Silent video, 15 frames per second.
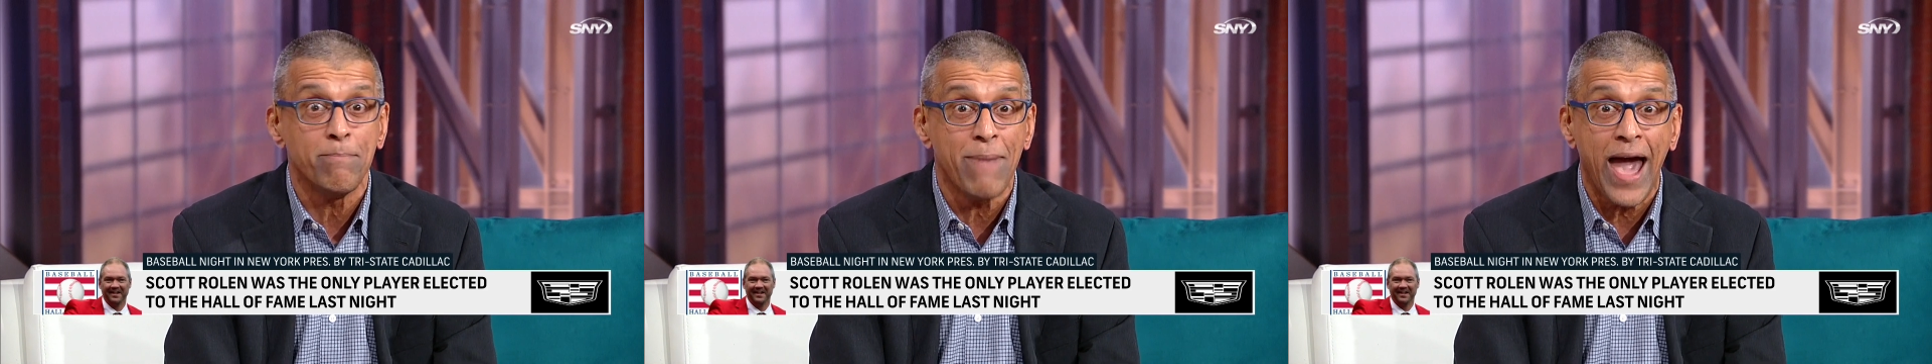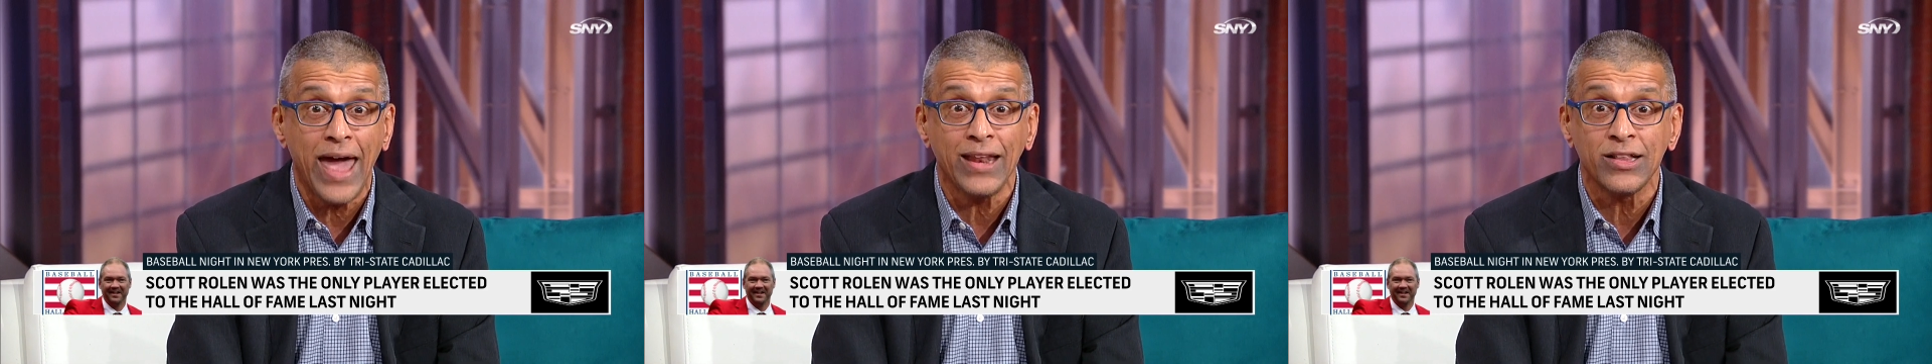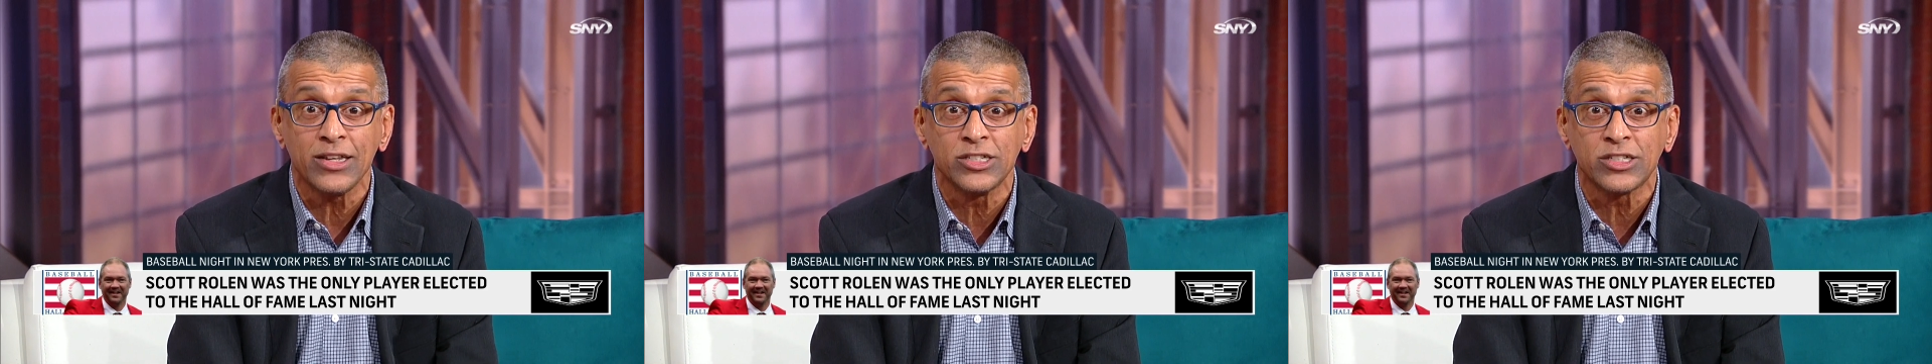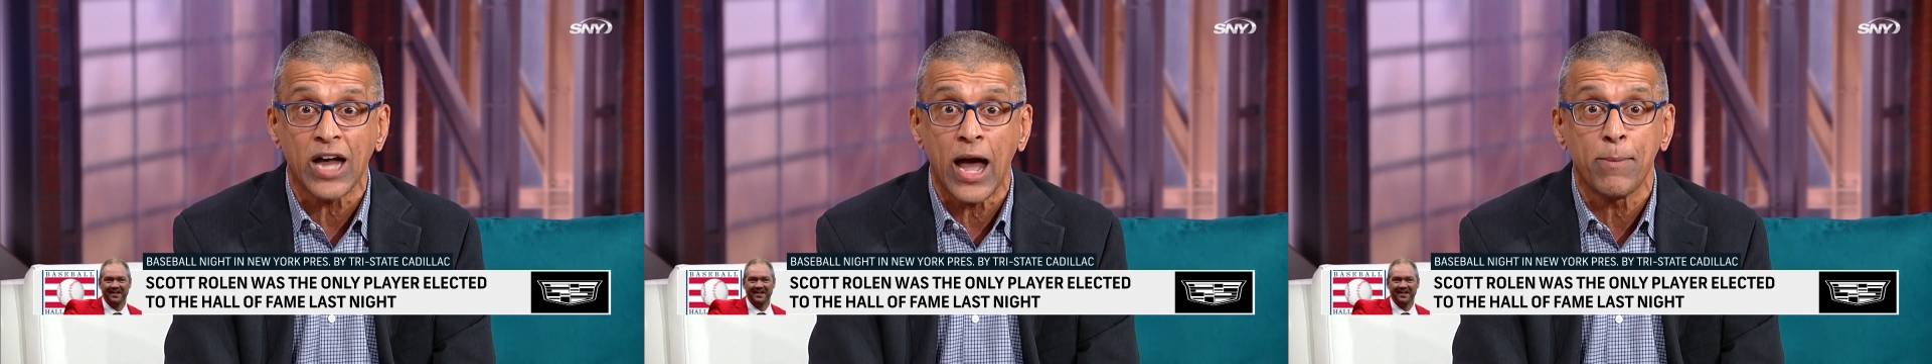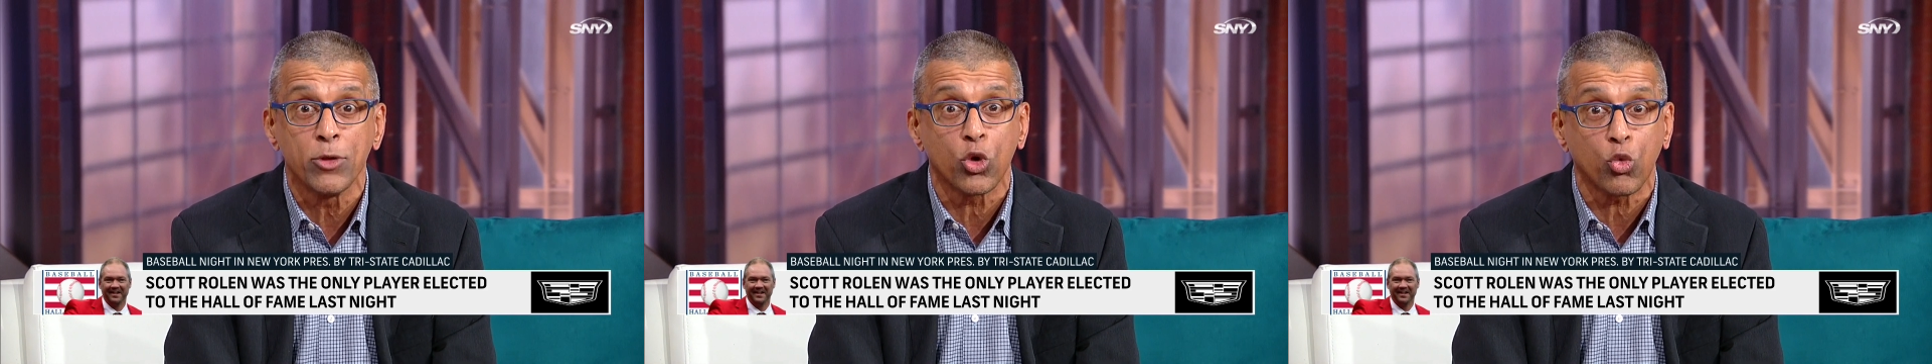and Mattingly's
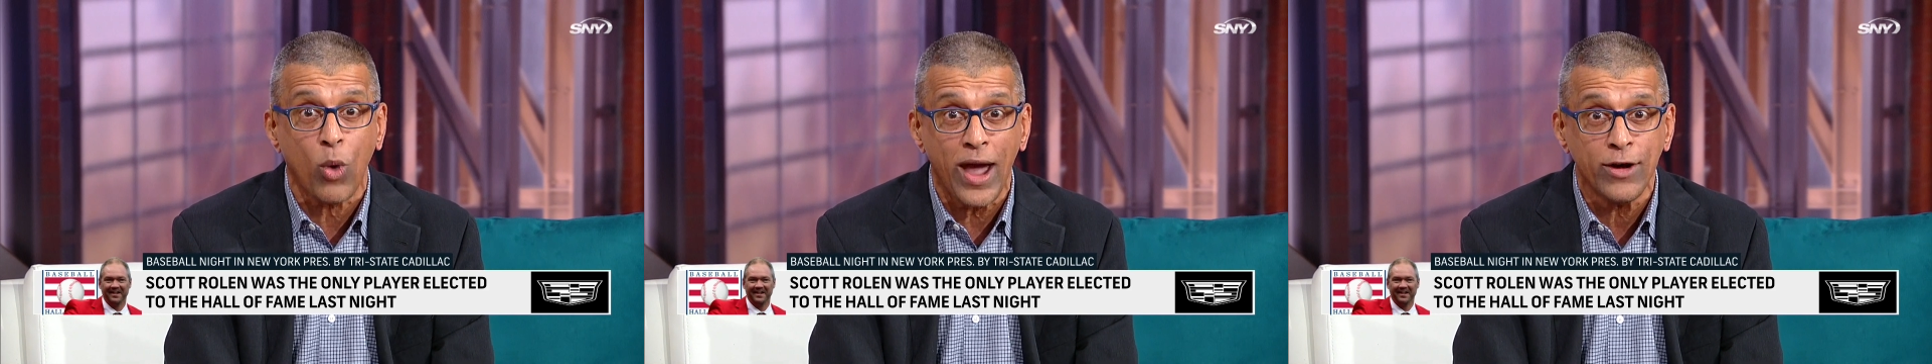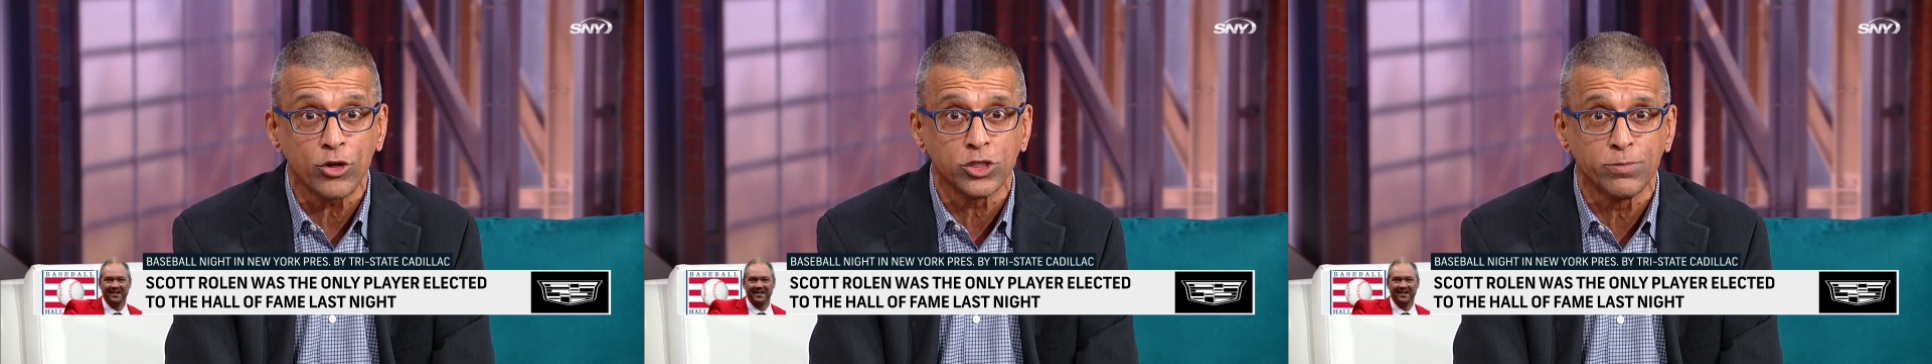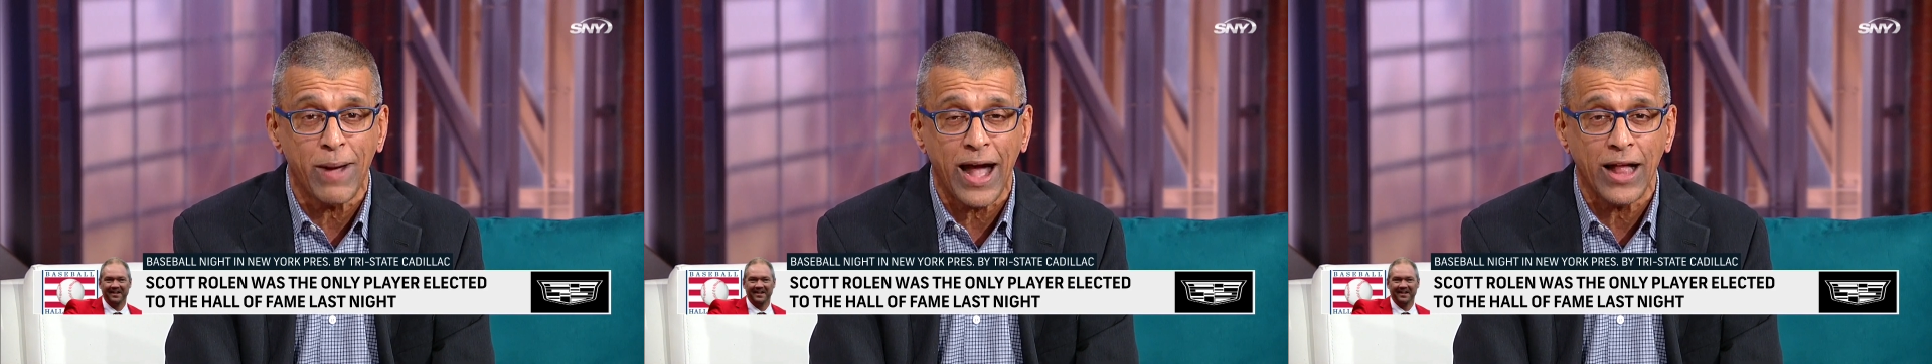time on the writer's